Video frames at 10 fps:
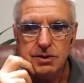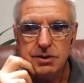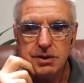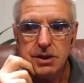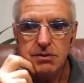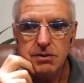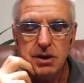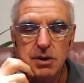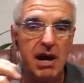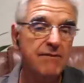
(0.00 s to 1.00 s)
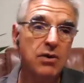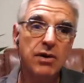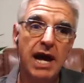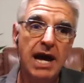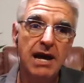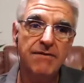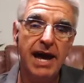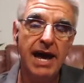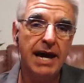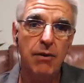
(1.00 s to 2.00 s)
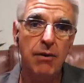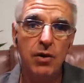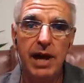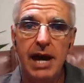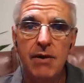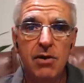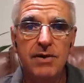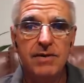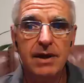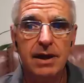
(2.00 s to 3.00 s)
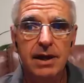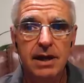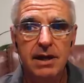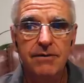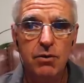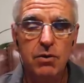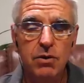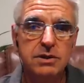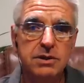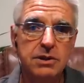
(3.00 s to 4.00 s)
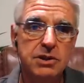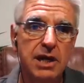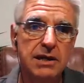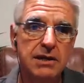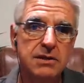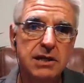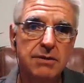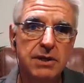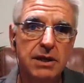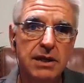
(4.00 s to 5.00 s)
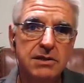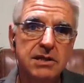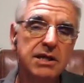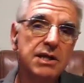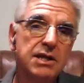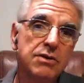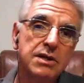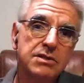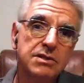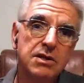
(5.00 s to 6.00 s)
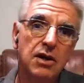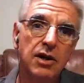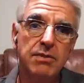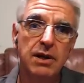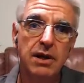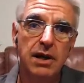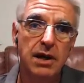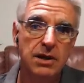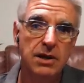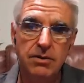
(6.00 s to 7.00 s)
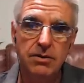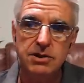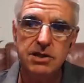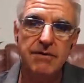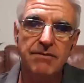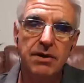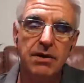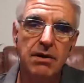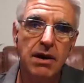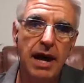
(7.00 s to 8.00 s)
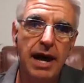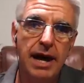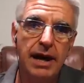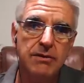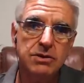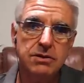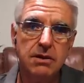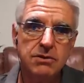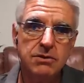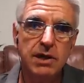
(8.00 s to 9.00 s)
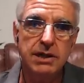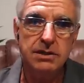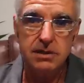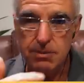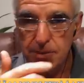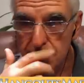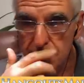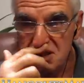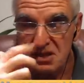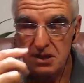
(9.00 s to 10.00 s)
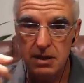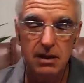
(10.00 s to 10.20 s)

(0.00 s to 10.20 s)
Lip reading: You know, you haven't got to have a Hangout on air either. If you wanted to chat to somebody, instead of using Skype, you can just have a Hangout straight to the person.